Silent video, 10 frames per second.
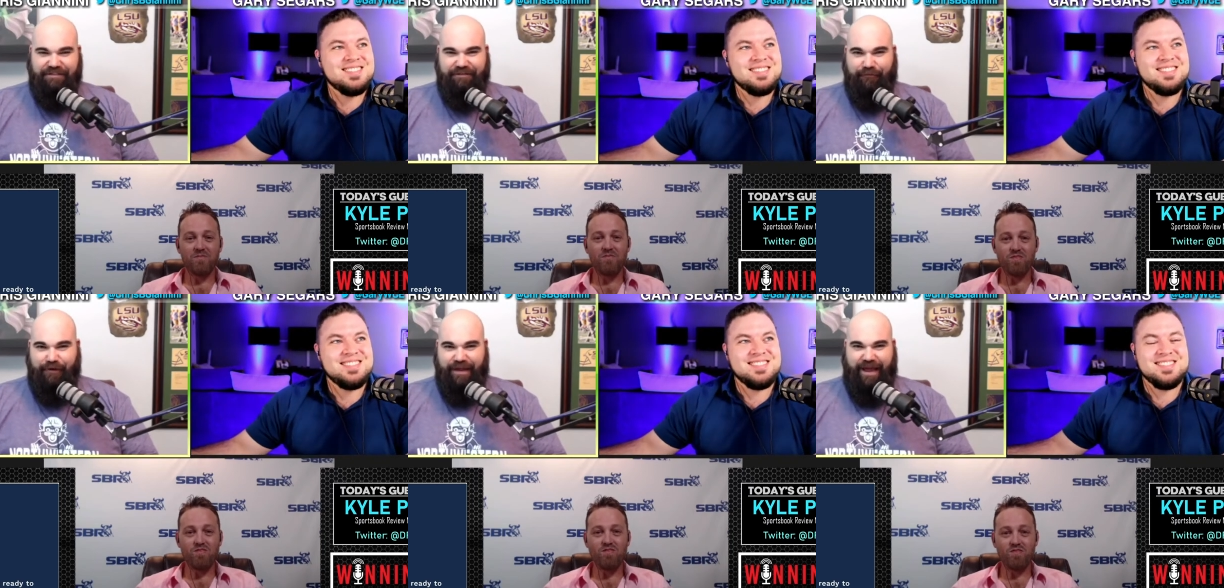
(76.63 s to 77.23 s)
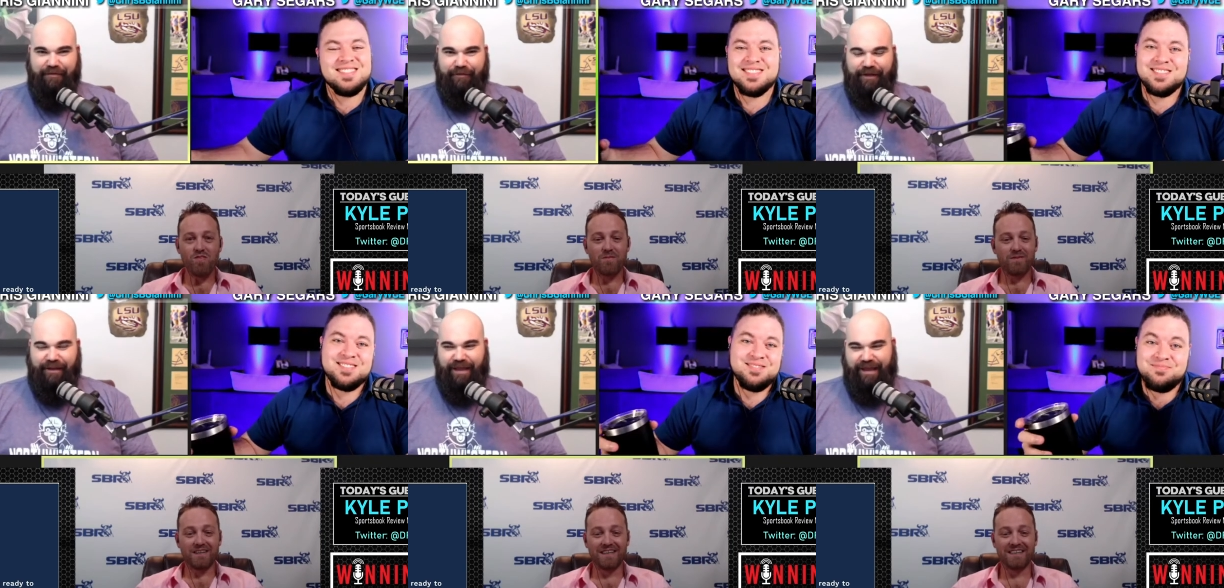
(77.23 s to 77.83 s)
Speaker 1: a freak
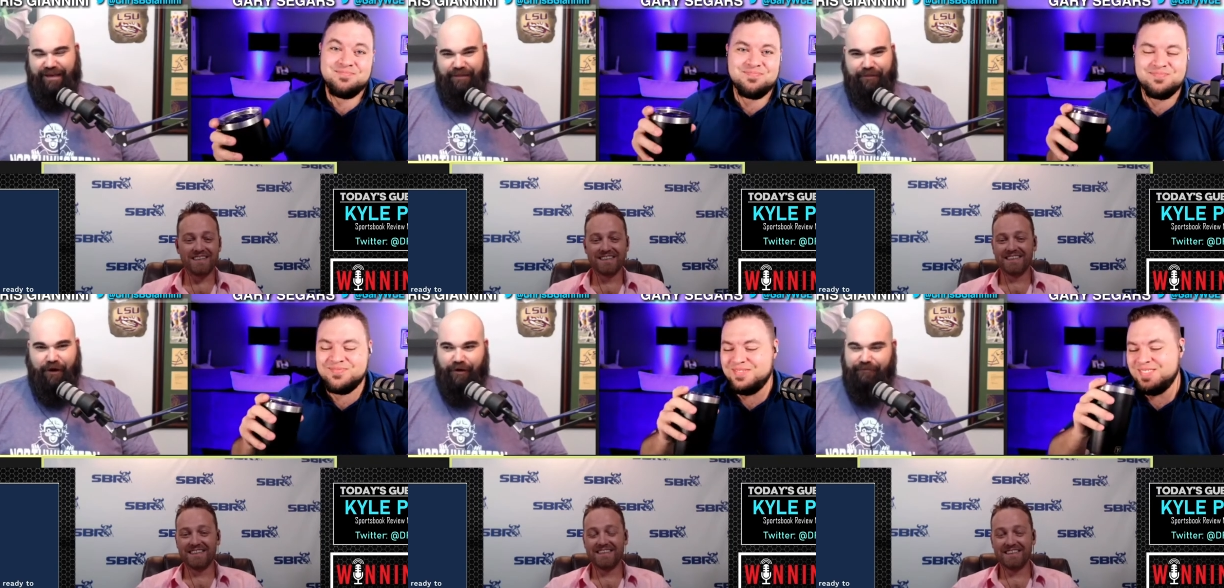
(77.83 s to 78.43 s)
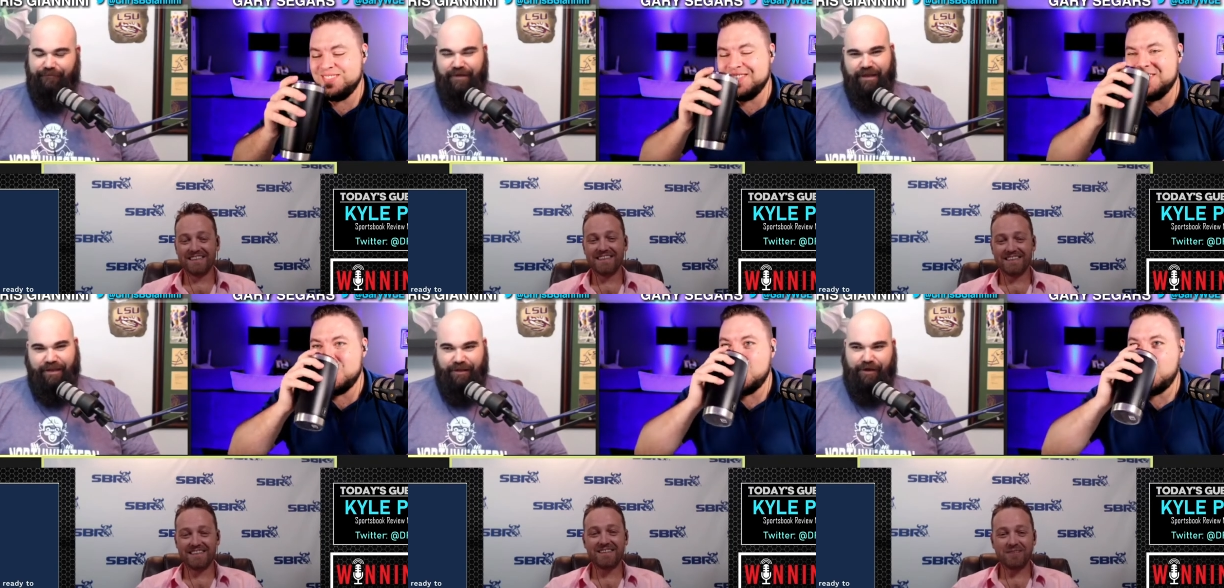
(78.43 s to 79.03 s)
athlete, and he thought,
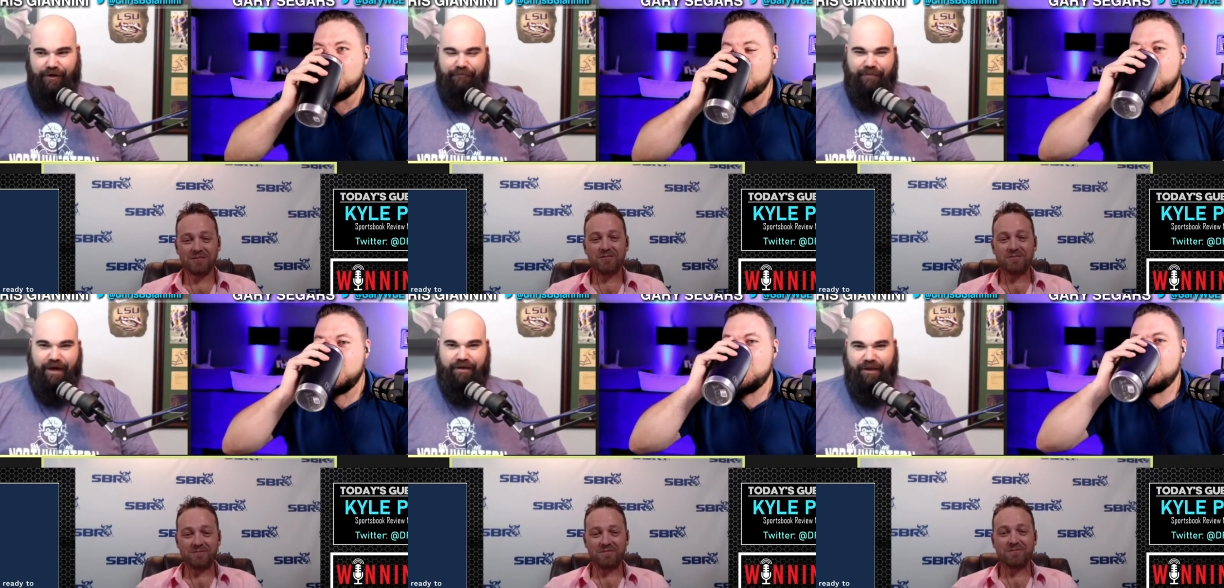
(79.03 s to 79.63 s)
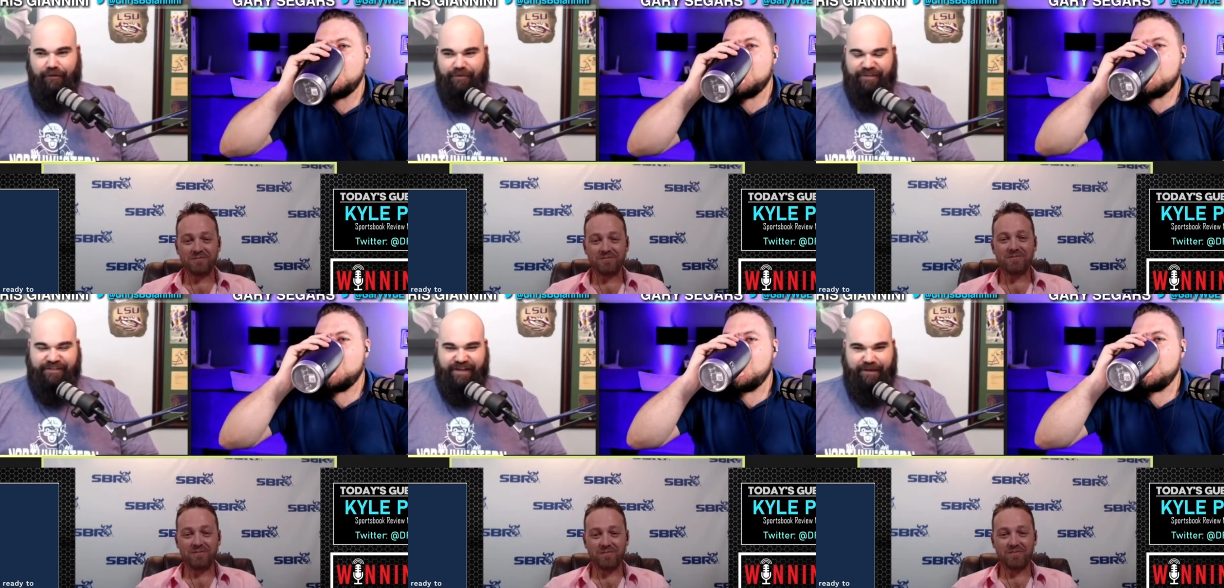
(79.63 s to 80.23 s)
you know, I'll get on with
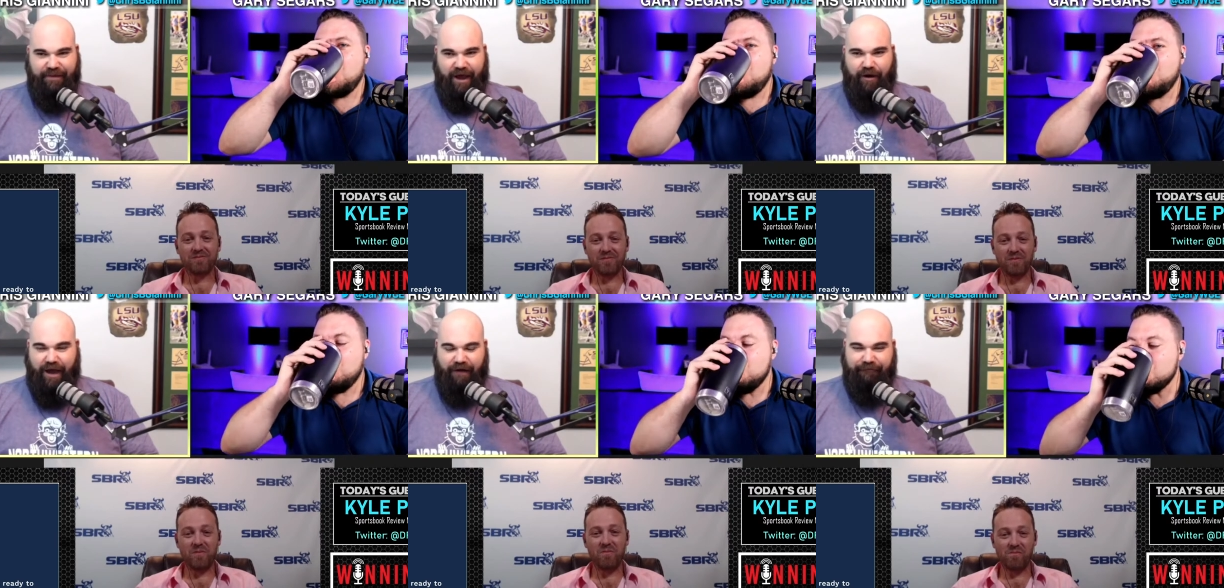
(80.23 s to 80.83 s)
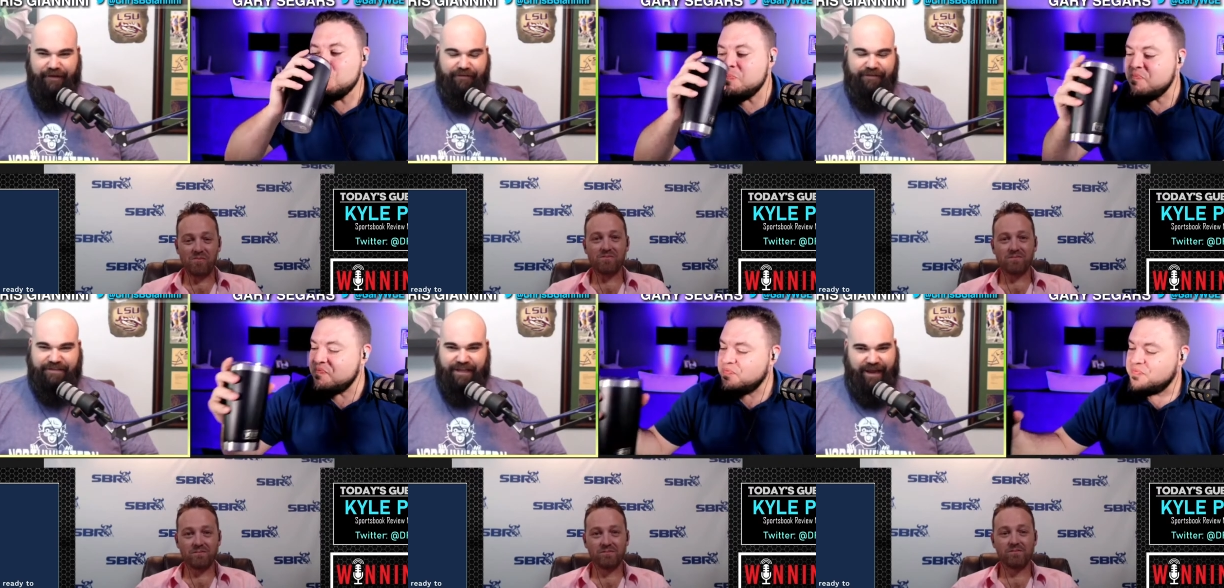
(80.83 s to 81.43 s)
the team and I'll I'll figure
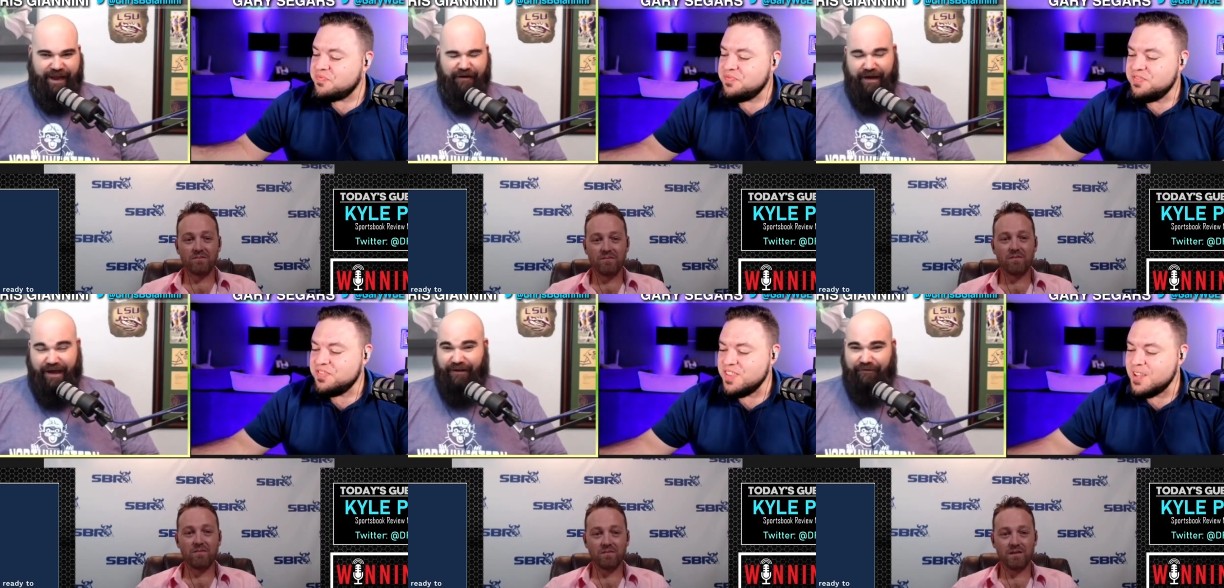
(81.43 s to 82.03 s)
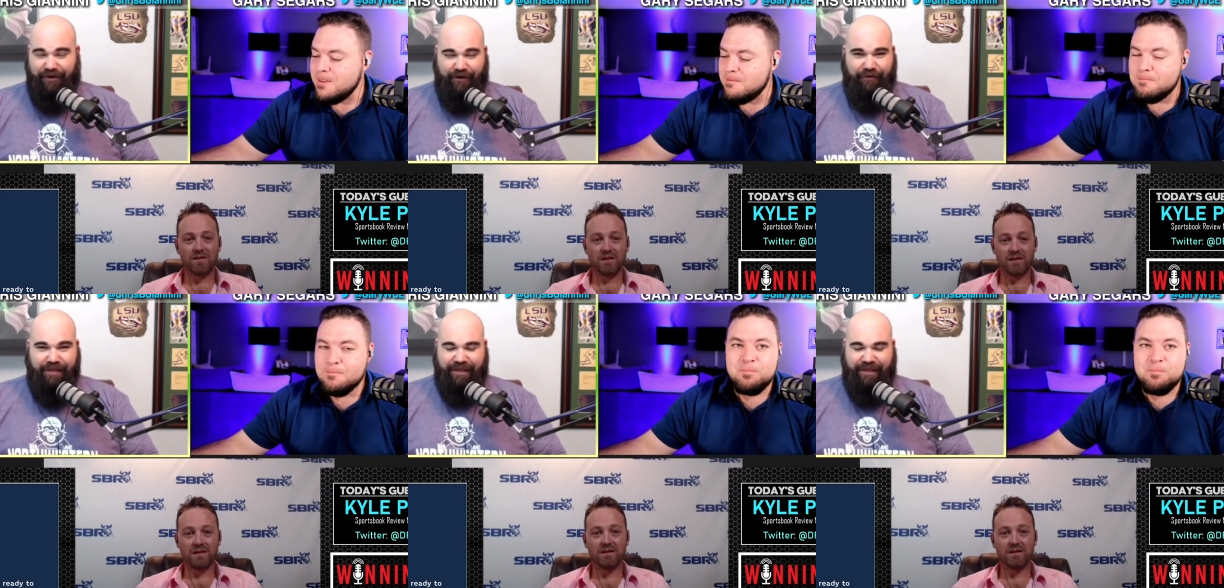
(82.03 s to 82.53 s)
this thing out. I don't know.